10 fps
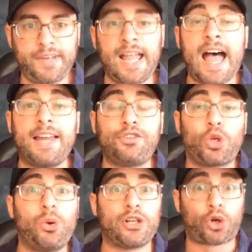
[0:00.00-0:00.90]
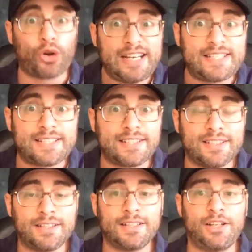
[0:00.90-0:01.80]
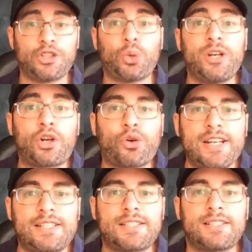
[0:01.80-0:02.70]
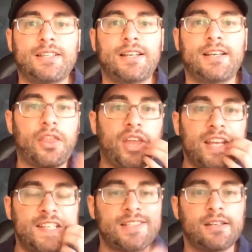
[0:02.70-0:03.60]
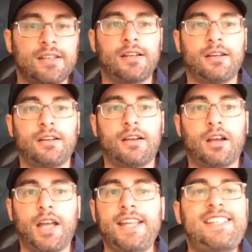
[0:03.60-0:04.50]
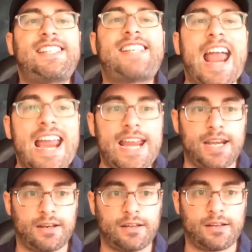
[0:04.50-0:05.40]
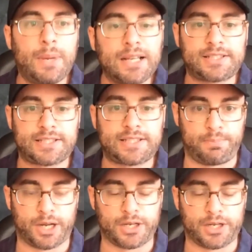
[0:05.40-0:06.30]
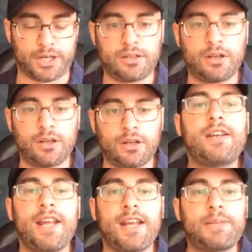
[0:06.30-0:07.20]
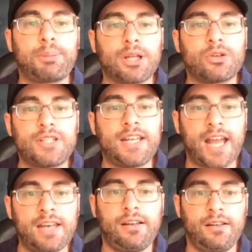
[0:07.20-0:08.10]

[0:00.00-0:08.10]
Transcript: And to increase, to increase this insane military budget, what did Nancy Pelosi get?